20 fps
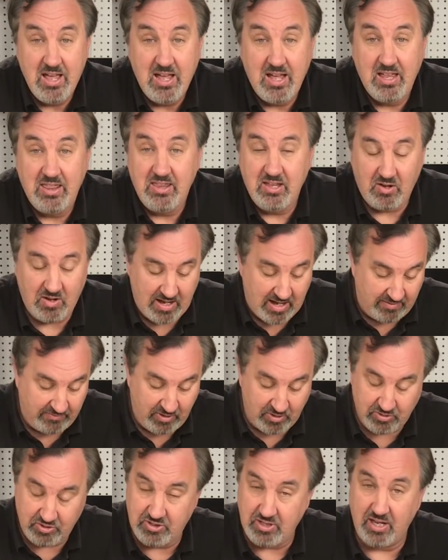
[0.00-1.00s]
and they'll have
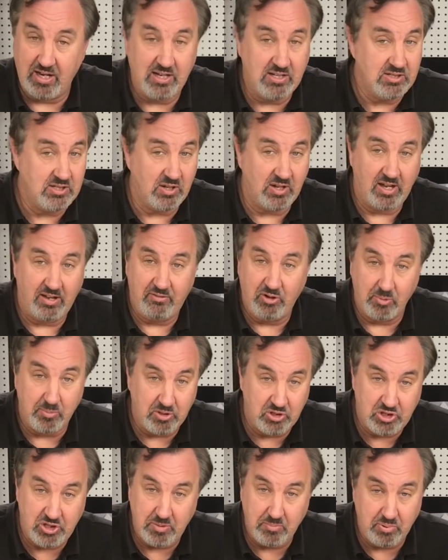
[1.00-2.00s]
your settings, they'll have your
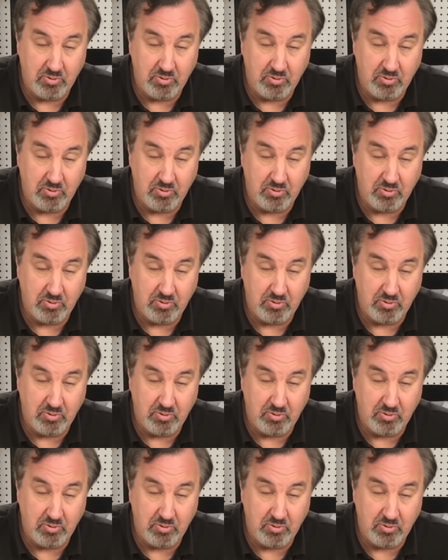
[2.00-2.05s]
machine